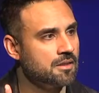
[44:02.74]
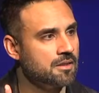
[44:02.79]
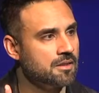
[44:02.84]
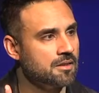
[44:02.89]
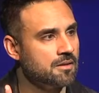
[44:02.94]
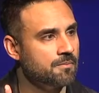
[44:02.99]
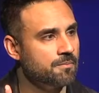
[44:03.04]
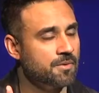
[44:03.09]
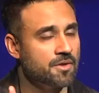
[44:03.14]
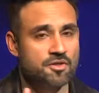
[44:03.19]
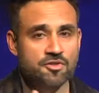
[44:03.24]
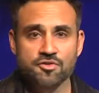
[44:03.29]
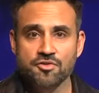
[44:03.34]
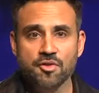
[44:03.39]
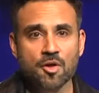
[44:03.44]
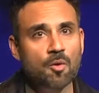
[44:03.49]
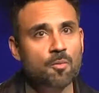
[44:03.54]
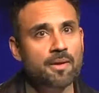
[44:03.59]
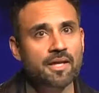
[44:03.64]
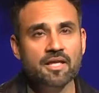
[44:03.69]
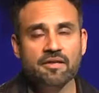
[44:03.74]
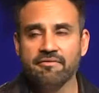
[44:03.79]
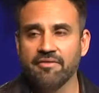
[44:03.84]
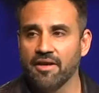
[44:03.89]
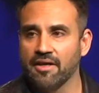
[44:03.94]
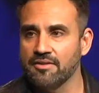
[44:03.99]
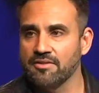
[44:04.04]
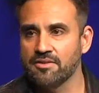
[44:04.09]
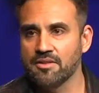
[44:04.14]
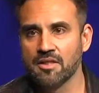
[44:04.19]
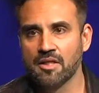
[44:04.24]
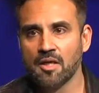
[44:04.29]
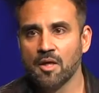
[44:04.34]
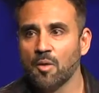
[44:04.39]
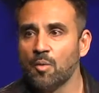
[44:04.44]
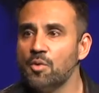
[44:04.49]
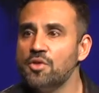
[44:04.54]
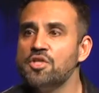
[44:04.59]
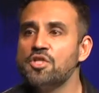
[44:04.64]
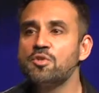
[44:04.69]
Because so many of us,
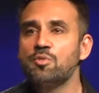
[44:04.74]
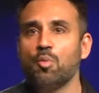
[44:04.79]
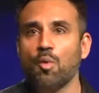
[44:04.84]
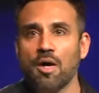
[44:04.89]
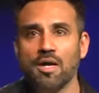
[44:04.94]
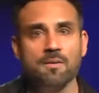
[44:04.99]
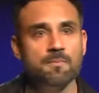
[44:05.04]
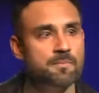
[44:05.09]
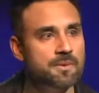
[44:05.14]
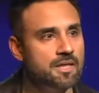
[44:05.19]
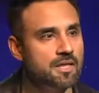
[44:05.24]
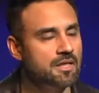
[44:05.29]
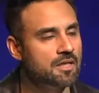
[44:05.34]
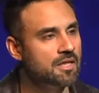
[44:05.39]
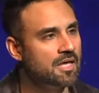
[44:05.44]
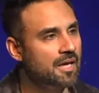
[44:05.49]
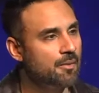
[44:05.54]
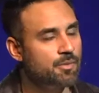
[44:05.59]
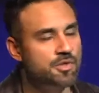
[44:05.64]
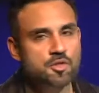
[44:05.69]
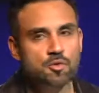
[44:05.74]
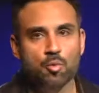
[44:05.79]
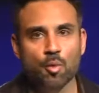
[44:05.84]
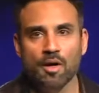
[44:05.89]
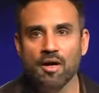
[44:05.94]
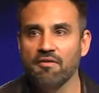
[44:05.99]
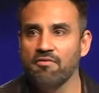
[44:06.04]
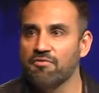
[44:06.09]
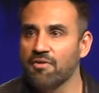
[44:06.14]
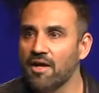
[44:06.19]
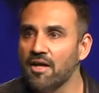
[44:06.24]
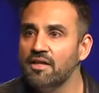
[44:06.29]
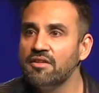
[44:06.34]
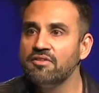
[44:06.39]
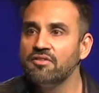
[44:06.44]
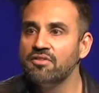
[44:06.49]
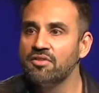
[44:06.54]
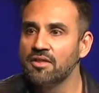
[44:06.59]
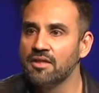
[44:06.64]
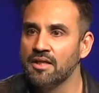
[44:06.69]
we just want our
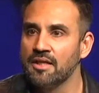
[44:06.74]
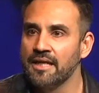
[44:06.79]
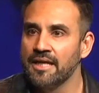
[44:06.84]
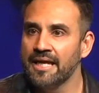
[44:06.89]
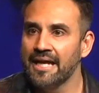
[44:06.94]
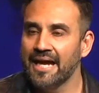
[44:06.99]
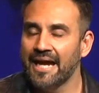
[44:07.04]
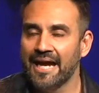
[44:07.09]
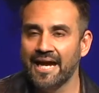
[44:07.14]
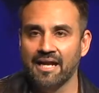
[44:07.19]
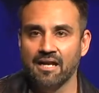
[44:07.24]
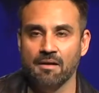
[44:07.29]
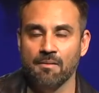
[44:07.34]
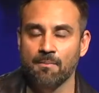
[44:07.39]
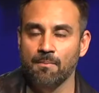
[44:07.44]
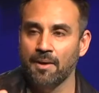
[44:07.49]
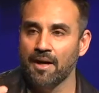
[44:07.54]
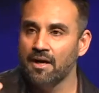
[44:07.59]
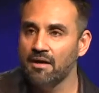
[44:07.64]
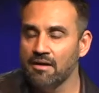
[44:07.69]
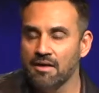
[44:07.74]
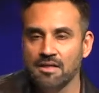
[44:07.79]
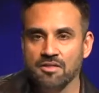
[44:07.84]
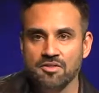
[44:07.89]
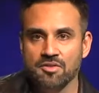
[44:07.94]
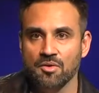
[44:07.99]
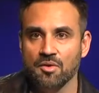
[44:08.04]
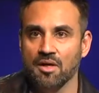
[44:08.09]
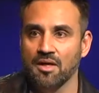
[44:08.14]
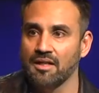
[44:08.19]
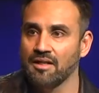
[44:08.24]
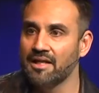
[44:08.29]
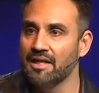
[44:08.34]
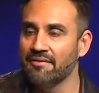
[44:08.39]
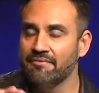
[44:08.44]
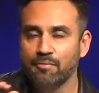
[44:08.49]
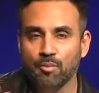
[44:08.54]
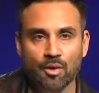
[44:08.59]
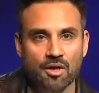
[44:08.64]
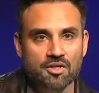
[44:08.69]
friends and our parents or our loved
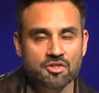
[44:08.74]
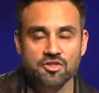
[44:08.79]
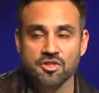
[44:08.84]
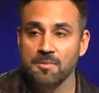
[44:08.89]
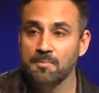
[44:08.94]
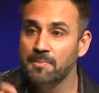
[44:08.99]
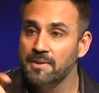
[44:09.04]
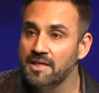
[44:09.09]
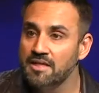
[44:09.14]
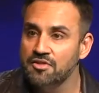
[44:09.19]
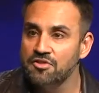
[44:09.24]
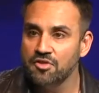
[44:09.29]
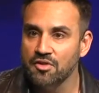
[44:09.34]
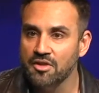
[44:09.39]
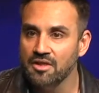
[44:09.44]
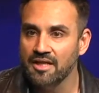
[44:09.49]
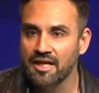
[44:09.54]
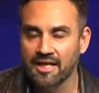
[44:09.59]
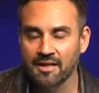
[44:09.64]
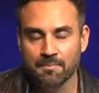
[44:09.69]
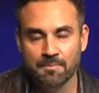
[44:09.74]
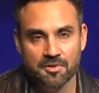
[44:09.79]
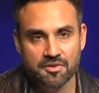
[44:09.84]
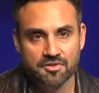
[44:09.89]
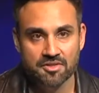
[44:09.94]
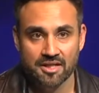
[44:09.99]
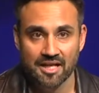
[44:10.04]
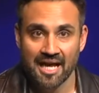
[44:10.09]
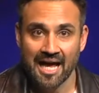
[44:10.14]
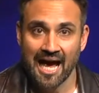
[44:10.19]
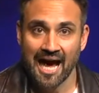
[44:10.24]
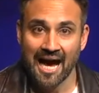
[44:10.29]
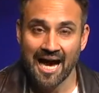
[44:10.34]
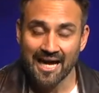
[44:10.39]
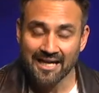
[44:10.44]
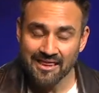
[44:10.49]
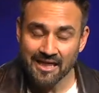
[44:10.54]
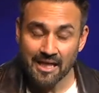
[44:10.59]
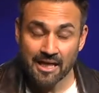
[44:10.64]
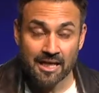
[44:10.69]
ones to be a certain kind of person. I
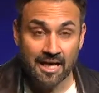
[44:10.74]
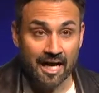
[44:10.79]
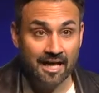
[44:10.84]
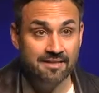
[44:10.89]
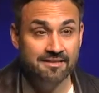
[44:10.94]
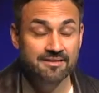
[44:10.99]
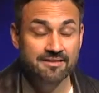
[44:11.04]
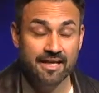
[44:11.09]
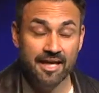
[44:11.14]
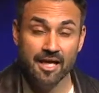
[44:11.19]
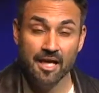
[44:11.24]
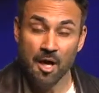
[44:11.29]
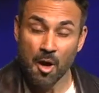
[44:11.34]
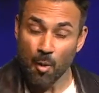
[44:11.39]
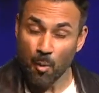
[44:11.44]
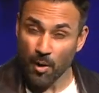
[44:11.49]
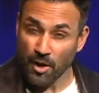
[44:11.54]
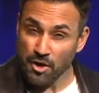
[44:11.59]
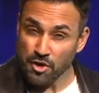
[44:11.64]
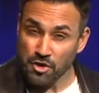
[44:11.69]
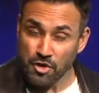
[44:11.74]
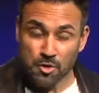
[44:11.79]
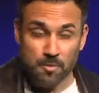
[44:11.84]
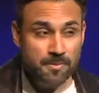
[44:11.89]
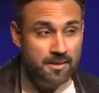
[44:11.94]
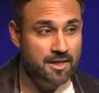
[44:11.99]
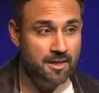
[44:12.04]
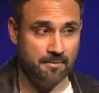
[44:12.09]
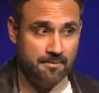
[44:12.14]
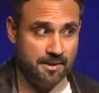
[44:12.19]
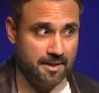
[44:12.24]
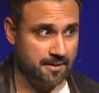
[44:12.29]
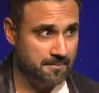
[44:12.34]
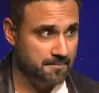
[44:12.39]
think God's saying, why don't you become that?